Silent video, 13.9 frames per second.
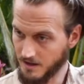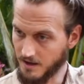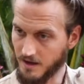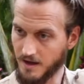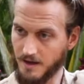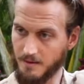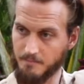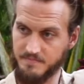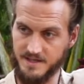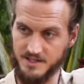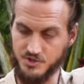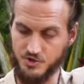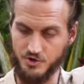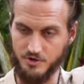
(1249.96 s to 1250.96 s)

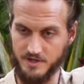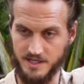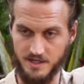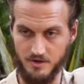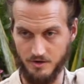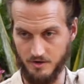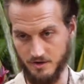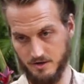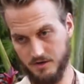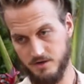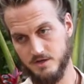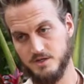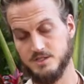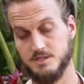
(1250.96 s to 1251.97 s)
that you're here
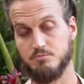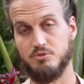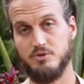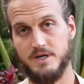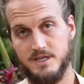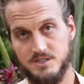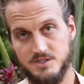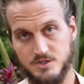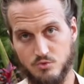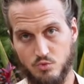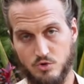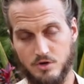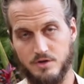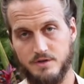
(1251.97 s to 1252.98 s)
to bring to the
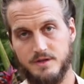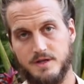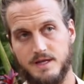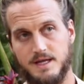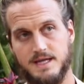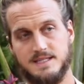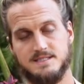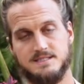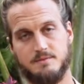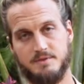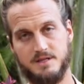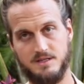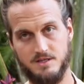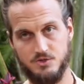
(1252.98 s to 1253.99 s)
world. It's
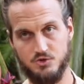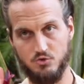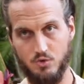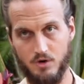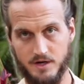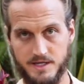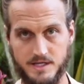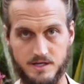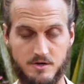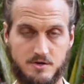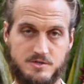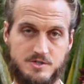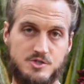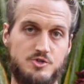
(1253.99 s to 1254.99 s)
something that you are
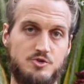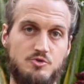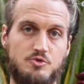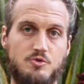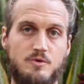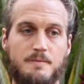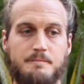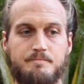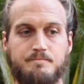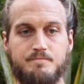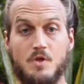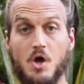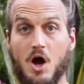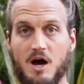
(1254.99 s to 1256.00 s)
here to
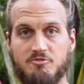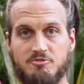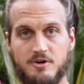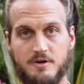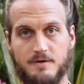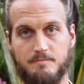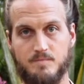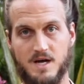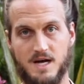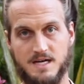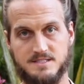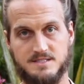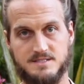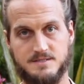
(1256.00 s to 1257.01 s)
offer
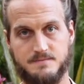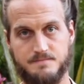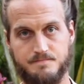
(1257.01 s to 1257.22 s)
us.